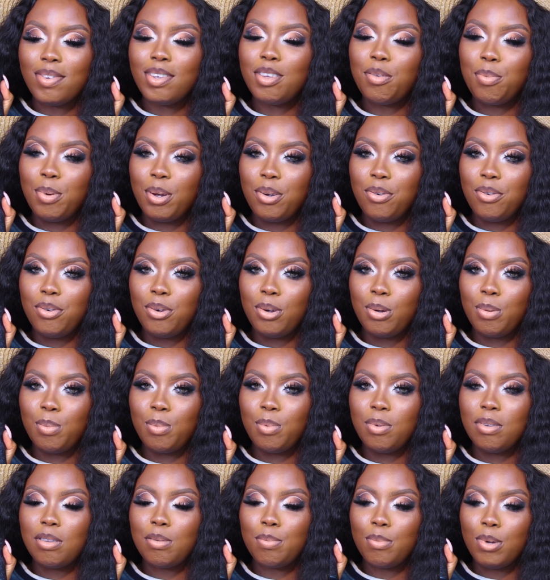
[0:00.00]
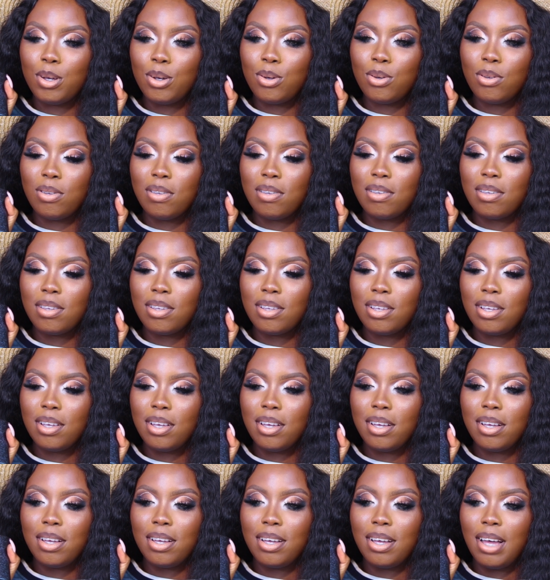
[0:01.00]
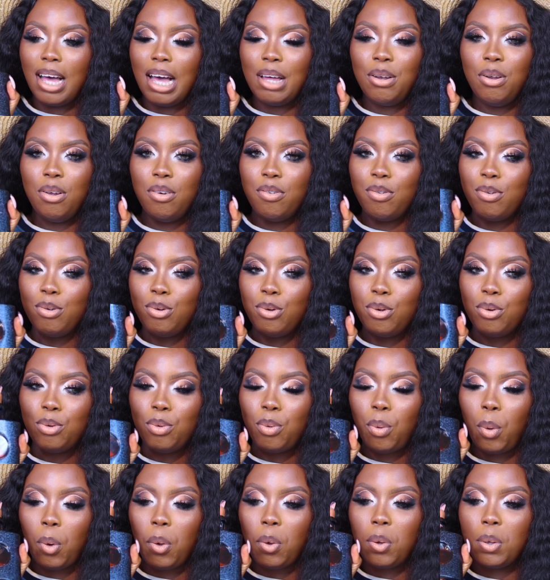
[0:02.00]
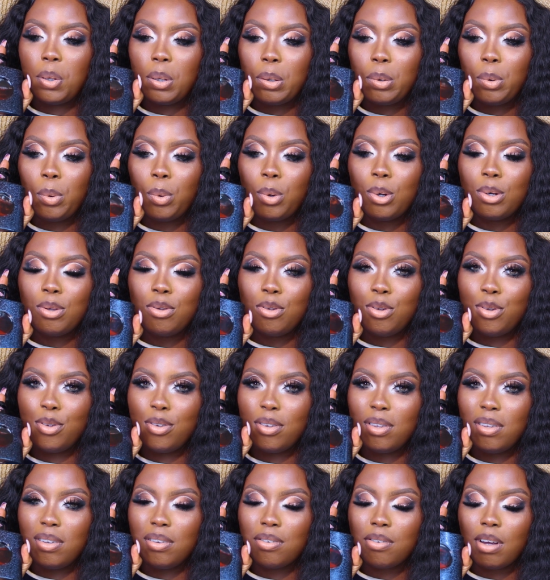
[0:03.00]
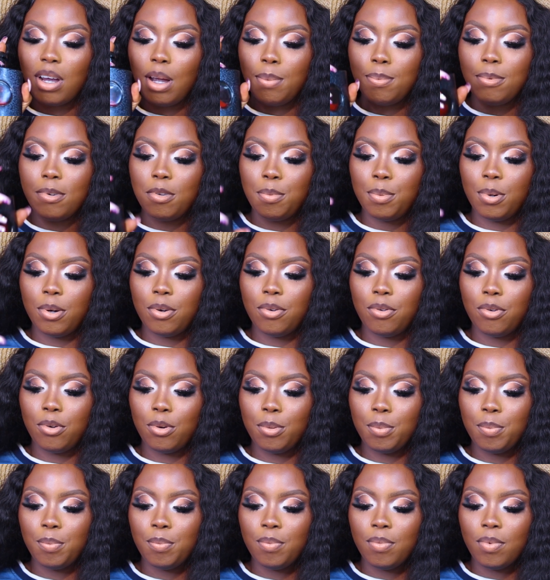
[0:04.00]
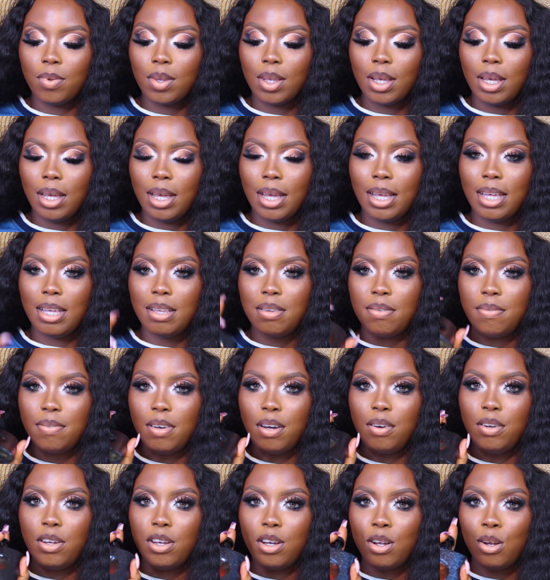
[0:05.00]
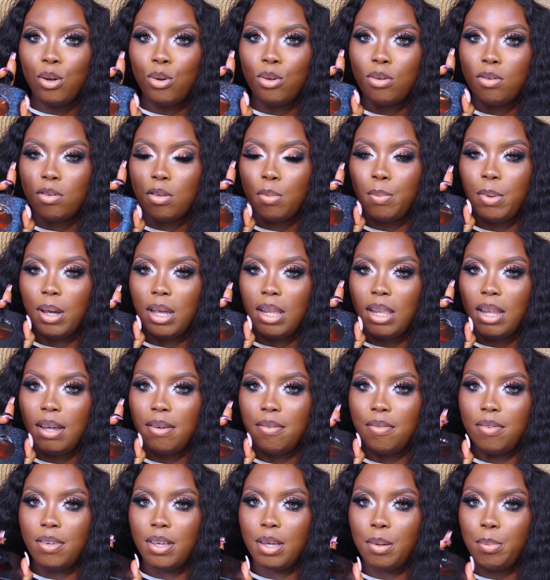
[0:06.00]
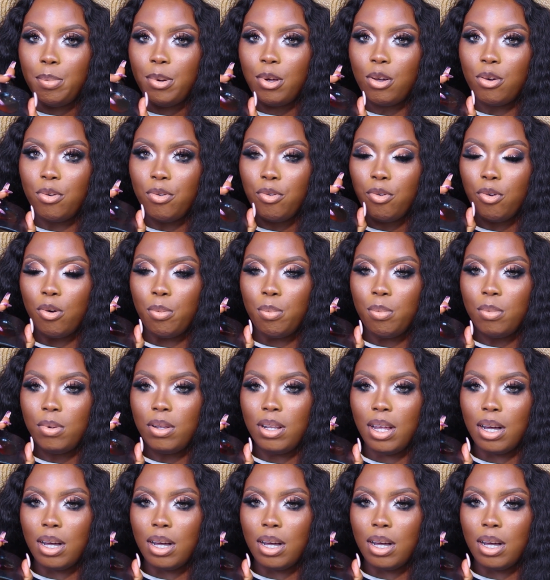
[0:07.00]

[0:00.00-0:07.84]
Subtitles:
this perfume smells, I don't even know the words used to describe this perfume. It's very close to my La Vie est Belle from